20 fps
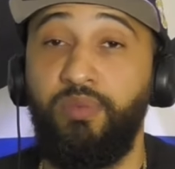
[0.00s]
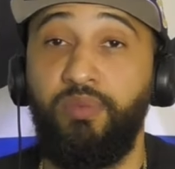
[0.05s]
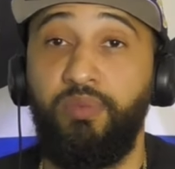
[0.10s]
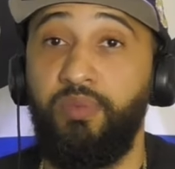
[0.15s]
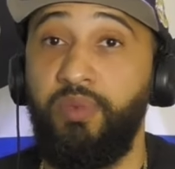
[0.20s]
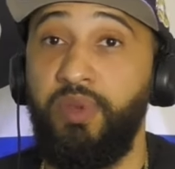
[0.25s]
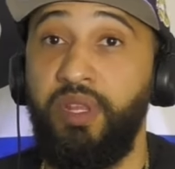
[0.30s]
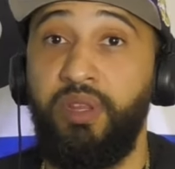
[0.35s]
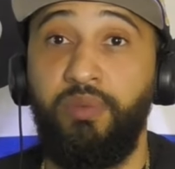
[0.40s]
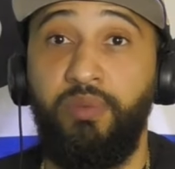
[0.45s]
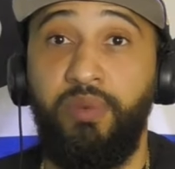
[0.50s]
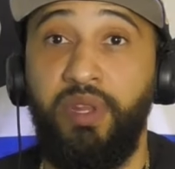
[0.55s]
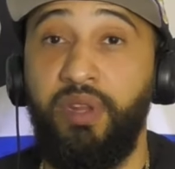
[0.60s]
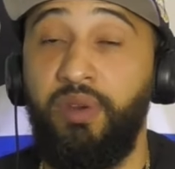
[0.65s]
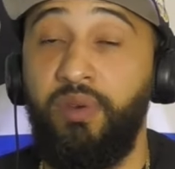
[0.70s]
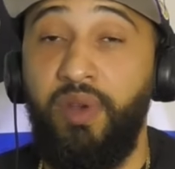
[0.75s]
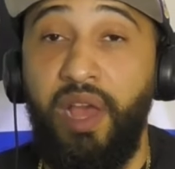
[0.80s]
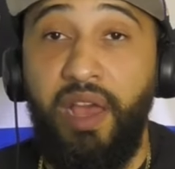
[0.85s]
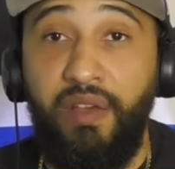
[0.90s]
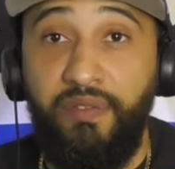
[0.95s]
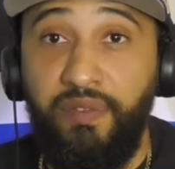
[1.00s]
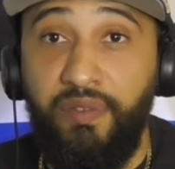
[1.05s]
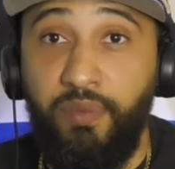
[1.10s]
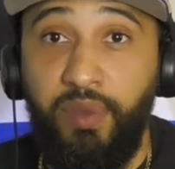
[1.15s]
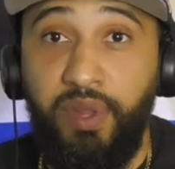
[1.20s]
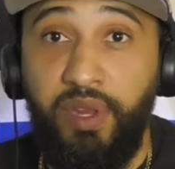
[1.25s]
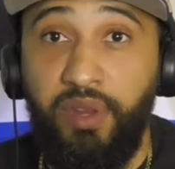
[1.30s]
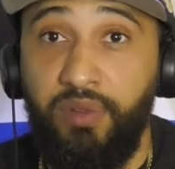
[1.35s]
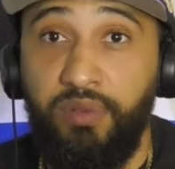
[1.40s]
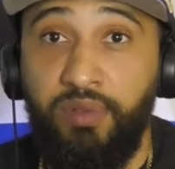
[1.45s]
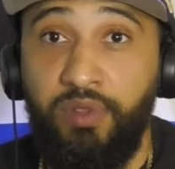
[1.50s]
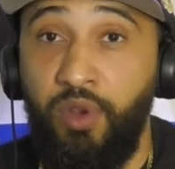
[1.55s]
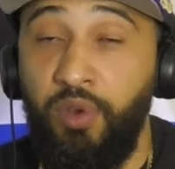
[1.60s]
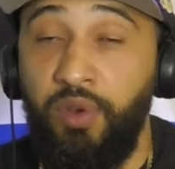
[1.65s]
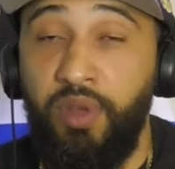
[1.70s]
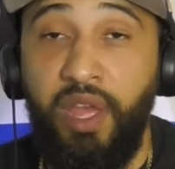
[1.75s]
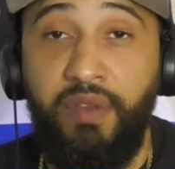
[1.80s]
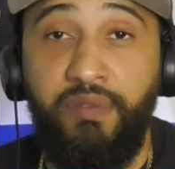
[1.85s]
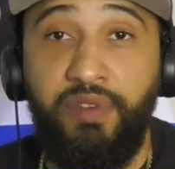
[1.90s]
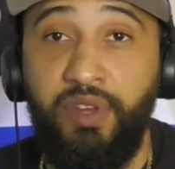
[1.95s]
We we don't have we don't no
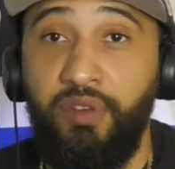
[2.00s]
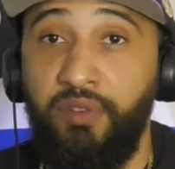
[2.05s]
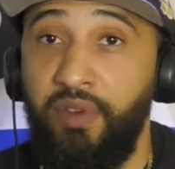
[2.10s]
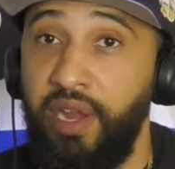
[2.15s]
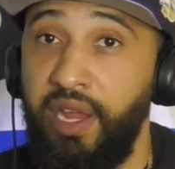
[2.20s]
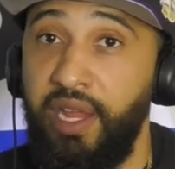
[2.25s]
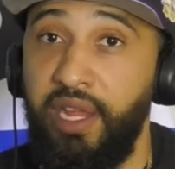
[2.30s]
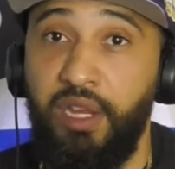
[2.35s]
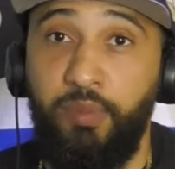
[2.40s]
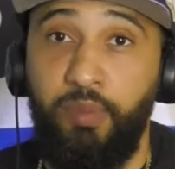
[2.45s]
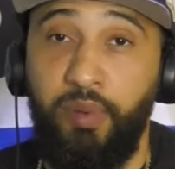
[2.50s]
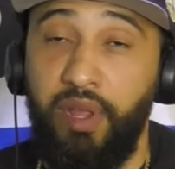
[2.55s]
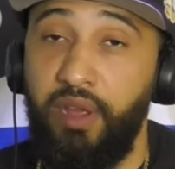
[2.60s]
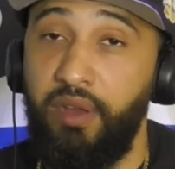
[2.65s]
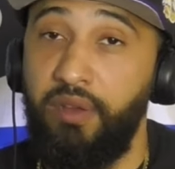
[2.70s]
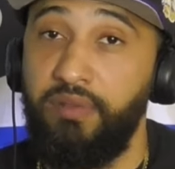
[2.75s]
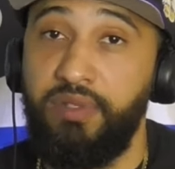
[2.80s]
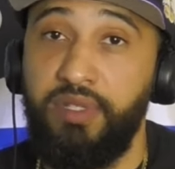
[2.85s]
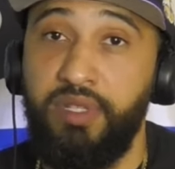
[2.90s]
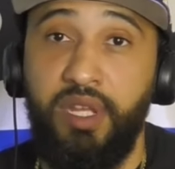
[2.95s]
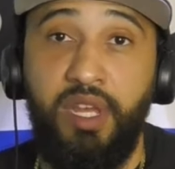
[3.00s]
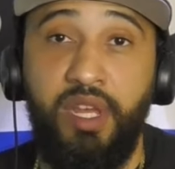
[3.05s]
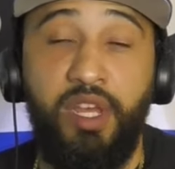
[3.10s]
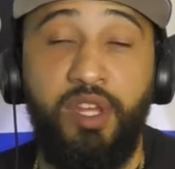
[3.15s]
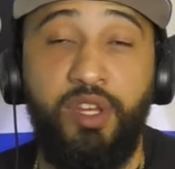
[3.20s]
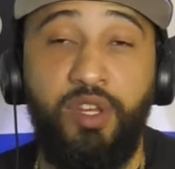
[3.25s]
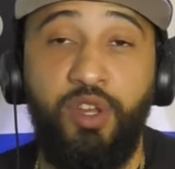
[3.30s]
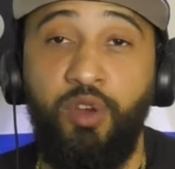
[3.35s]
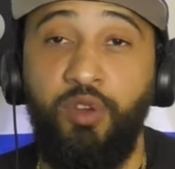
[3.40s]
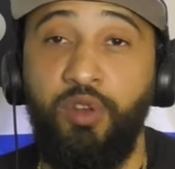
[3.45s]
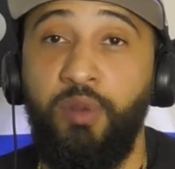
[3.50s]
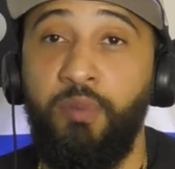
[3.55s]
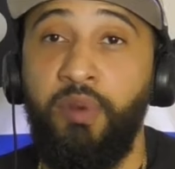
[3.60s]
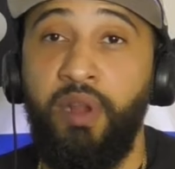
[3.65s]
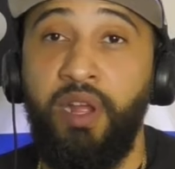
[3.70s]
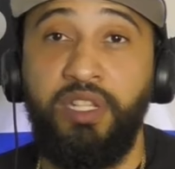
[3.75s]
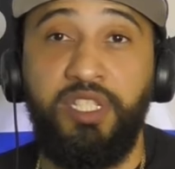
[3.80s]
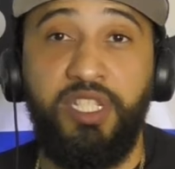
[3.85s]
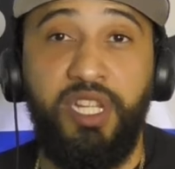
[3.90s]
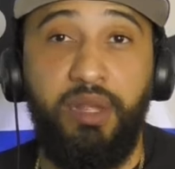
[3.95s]
Kevin Durant in the playoffs, no
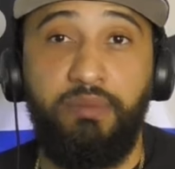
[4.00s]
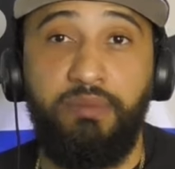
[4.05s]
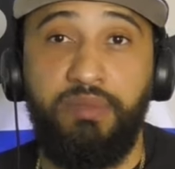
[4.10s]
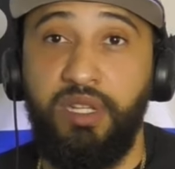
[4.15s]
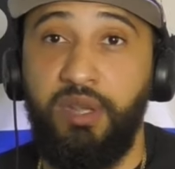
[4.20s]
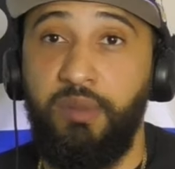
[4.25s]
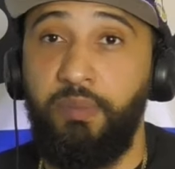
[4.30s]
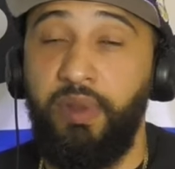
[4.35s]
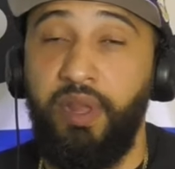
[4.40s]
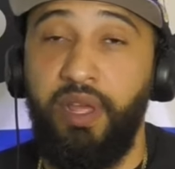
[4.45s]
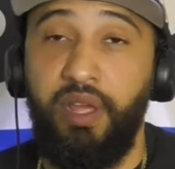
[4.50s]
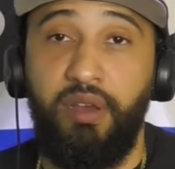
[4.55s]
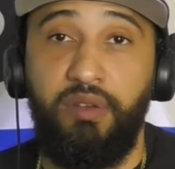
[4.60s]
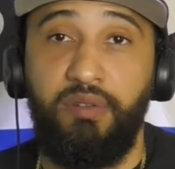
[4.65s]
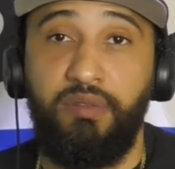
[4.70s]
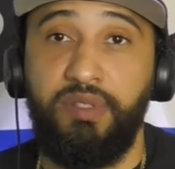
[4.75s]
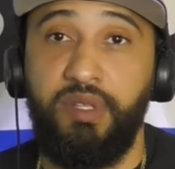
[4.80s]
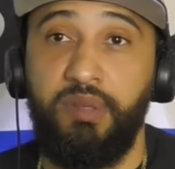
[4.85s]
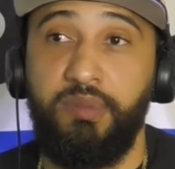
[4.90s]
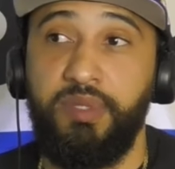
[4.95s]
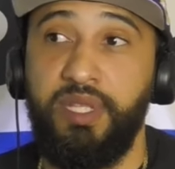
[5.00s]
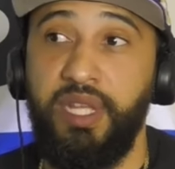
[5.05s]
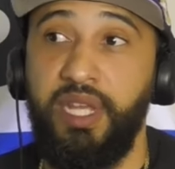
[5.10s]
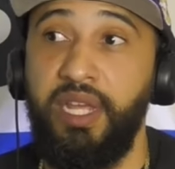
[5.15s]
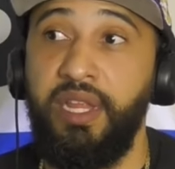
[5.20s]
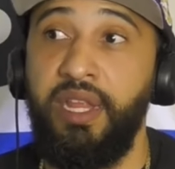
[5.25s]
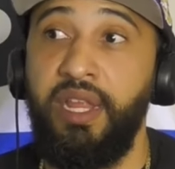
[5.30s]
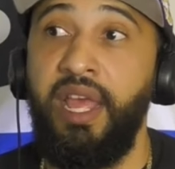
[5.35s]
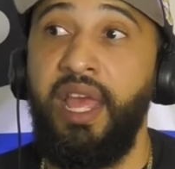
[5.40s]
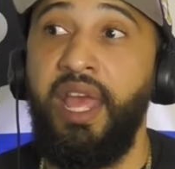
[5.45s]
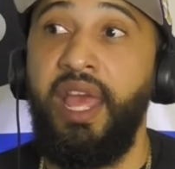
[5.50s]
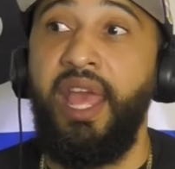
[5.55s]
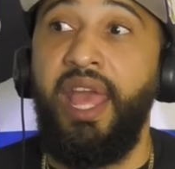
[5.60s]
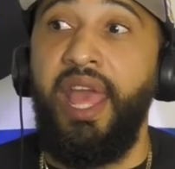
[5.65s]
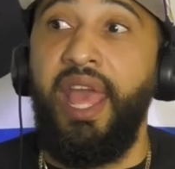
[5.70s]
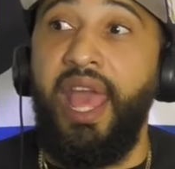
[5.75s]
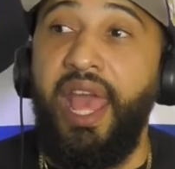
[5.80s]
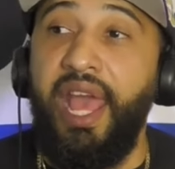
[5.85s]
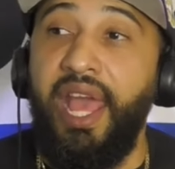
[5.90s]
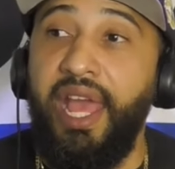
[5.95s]
LeBron James in the playoffs. You know I'm saying,
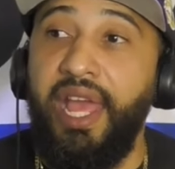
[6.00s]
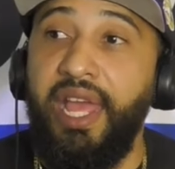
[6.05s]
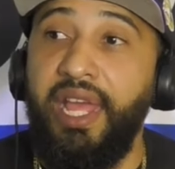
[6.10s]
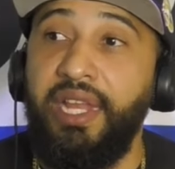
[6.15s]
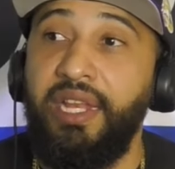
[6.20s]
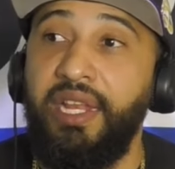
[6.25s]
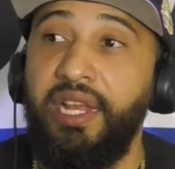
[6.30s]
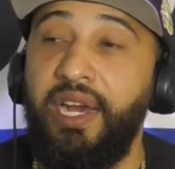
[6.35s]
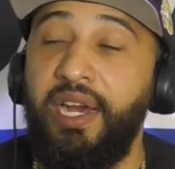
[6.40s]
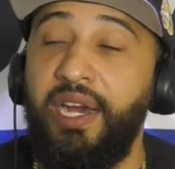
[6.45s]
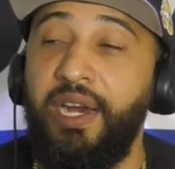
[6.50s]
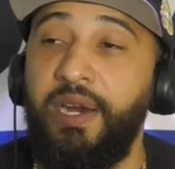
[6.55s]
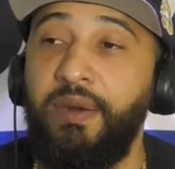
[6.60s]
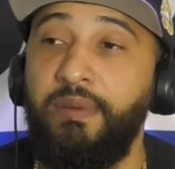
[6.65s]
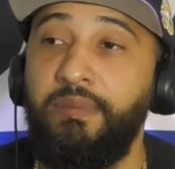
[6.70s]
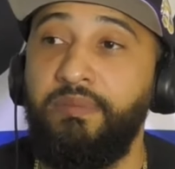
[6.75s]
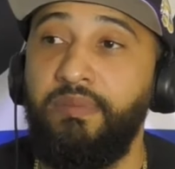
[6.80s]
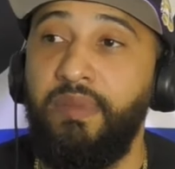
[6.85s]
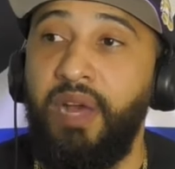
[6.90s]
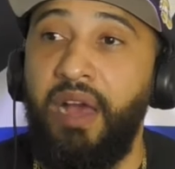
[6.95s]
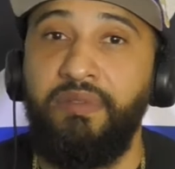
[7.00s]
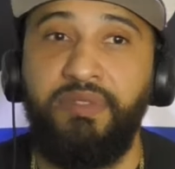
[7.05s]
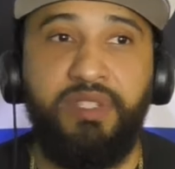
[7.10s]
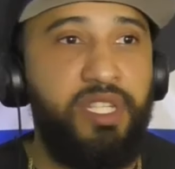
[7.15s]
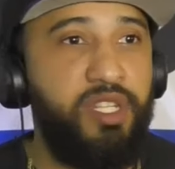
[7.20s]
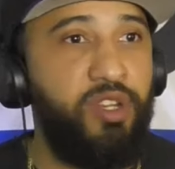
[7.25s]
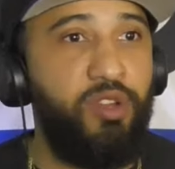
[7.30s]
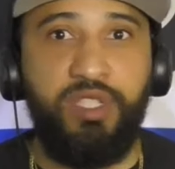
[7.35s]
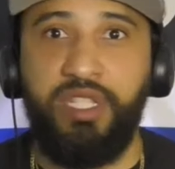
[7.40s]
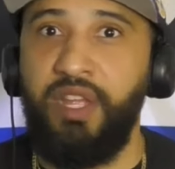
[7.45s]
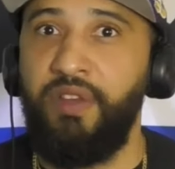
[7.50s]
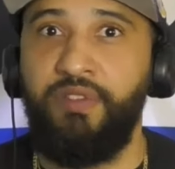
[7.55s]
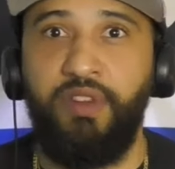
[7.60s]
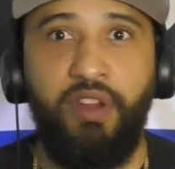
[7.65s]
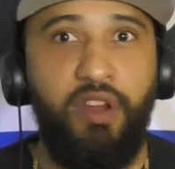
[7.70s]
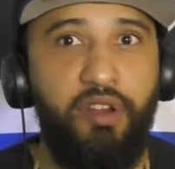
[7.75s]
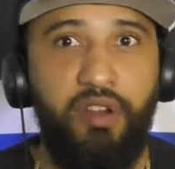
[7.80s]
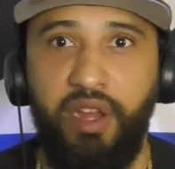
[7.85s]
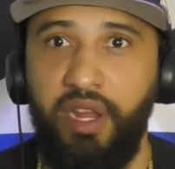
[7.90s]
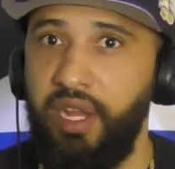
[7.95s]
and um obviously no Steph
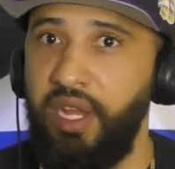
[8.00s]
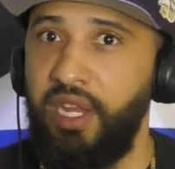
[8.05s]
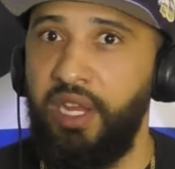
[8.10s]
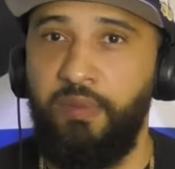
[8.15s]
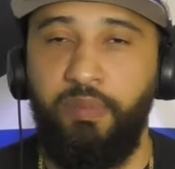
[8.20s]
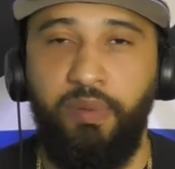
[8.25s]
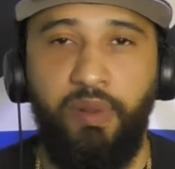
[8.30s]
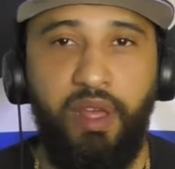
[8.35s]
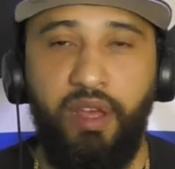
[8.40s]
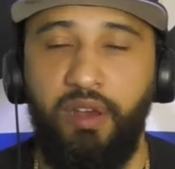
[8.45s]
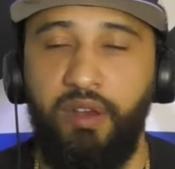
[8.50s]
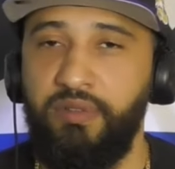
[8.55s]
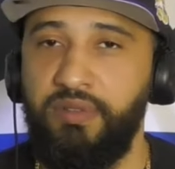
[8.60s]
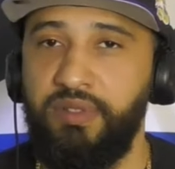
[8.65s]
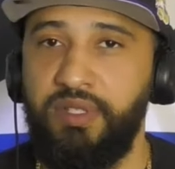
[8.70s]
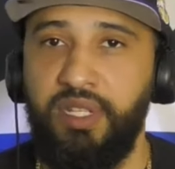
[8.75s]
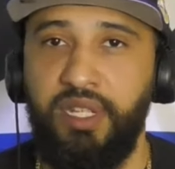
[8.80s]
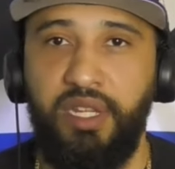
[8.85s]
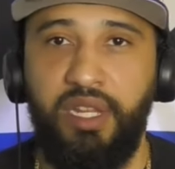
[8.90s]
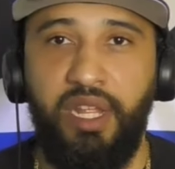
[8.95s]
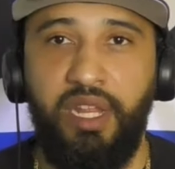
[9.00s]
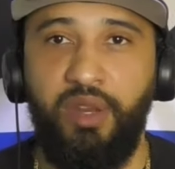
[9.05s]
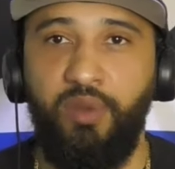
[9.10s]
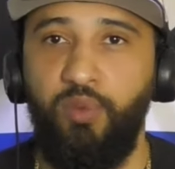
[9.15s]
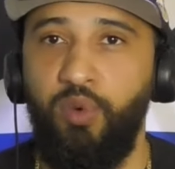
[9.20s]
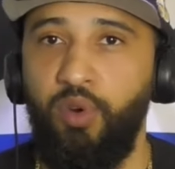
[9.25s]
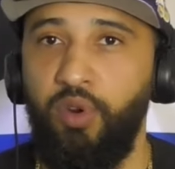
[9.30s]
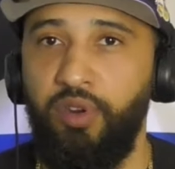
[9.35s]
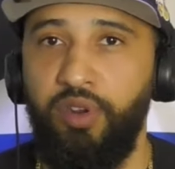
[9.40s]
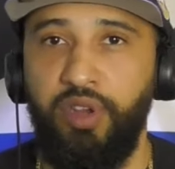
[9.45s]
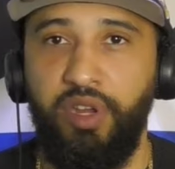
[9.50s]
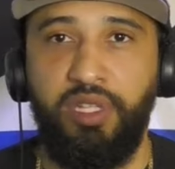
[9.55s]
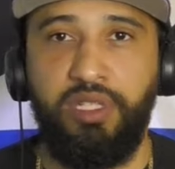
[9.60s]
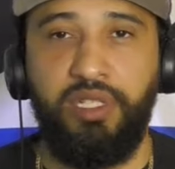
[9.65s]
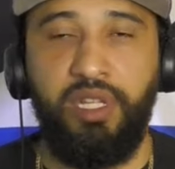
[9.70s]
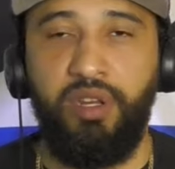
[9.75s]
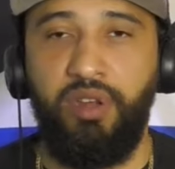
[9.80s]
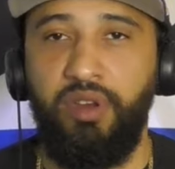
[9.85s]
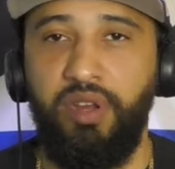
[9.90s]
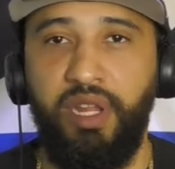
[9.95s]
Curry in the playoffs and and the Warriors
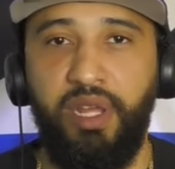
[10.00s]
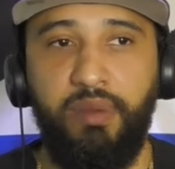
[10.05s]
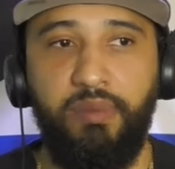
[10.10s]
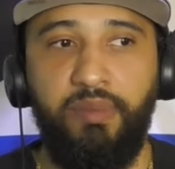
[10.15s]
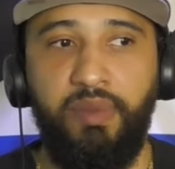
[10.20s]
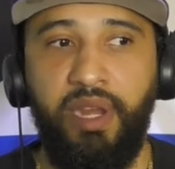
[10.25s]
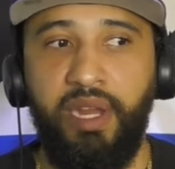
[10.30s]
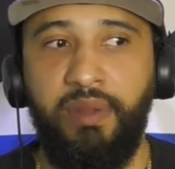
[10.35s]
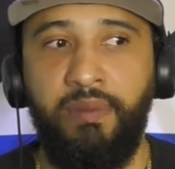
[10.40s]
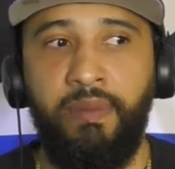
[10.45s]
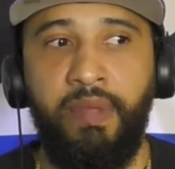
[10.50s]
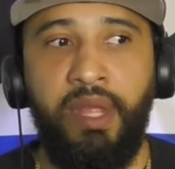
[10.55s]
and all them, right?